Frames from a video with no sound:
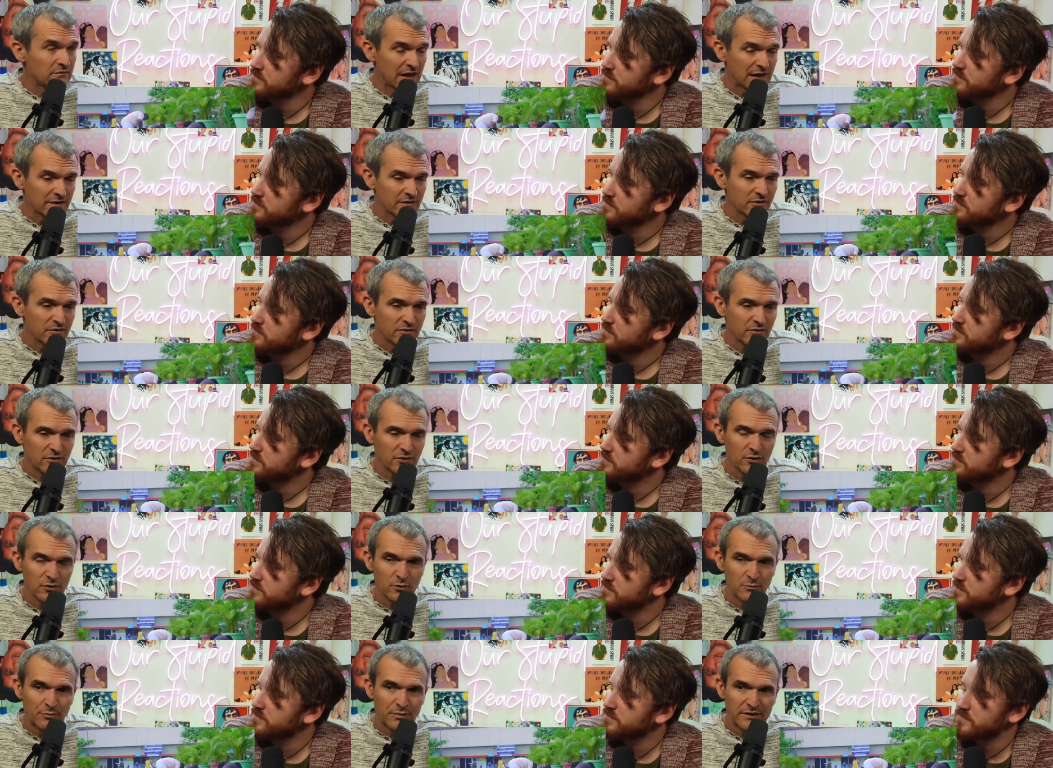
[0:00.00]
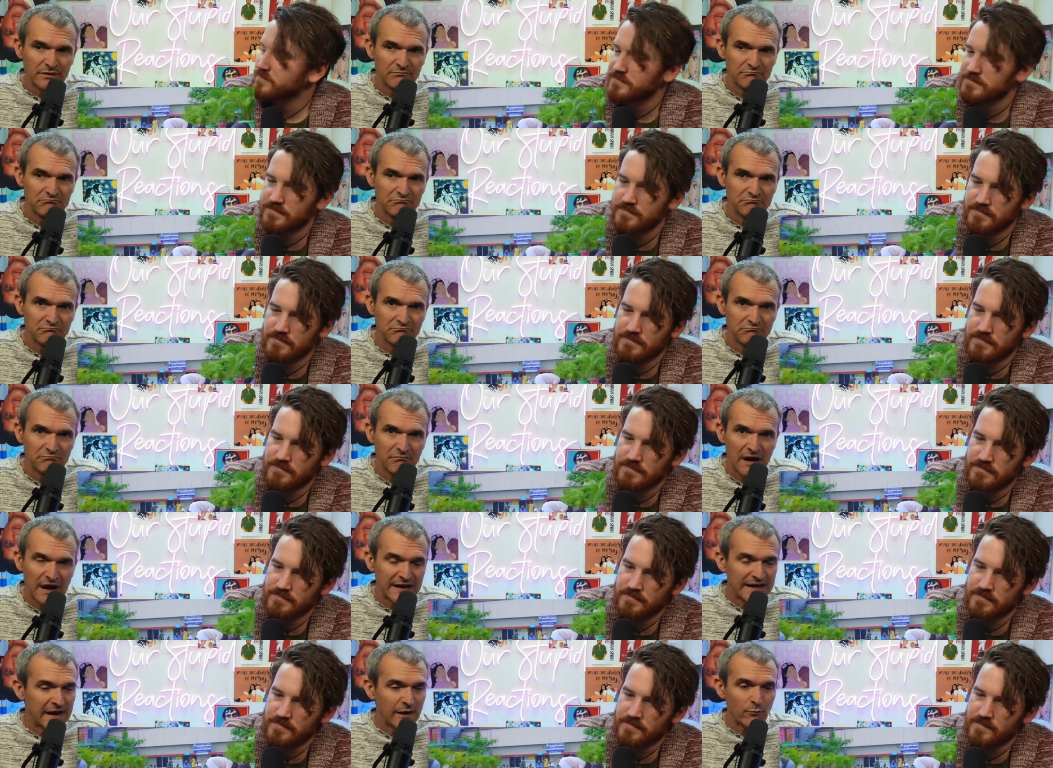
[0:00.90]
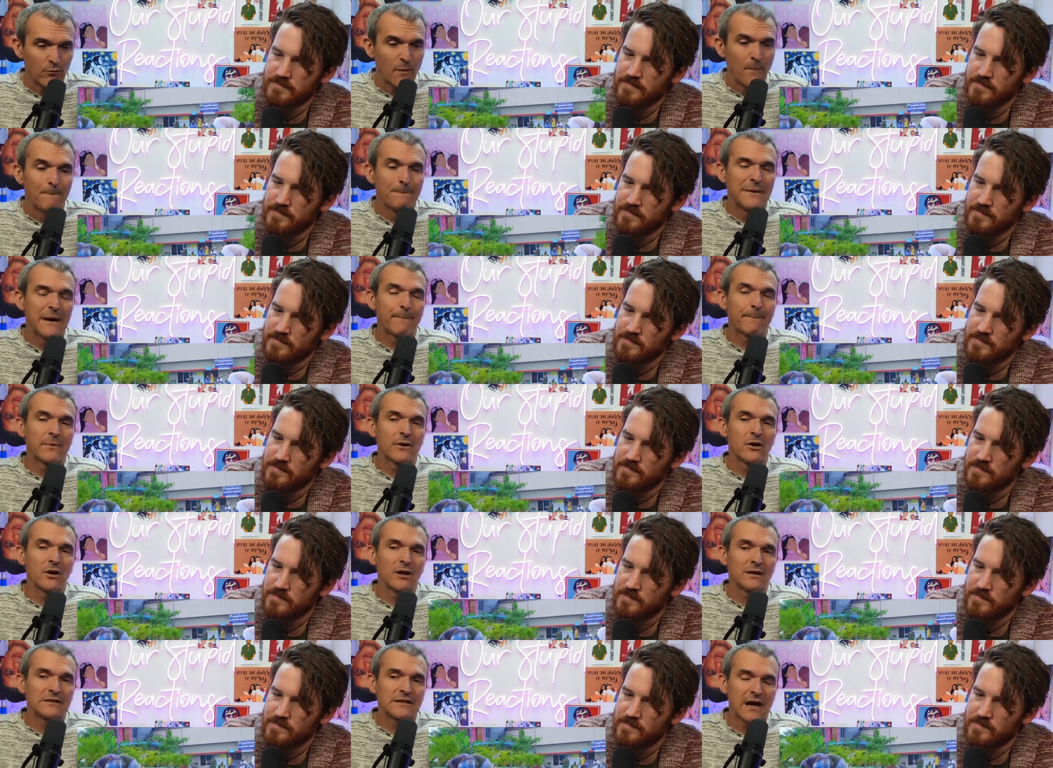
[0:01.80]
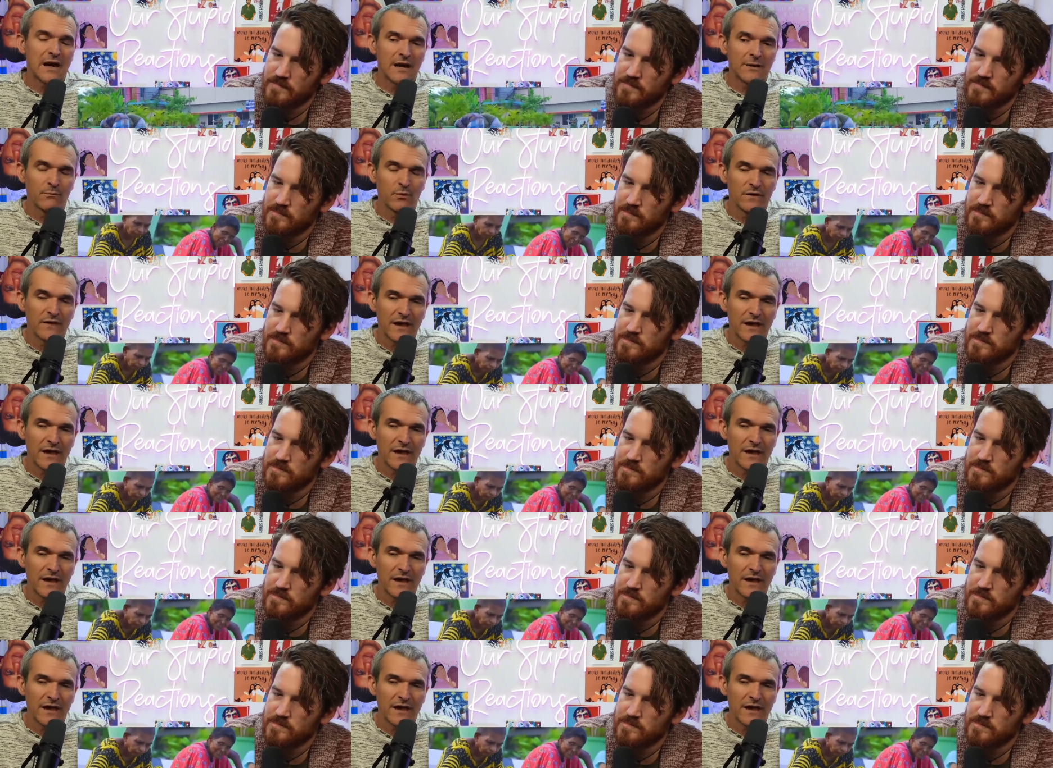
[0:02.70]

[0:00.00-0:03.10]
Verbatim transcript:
Speaker 1: that's concerned, but I can't remember a time when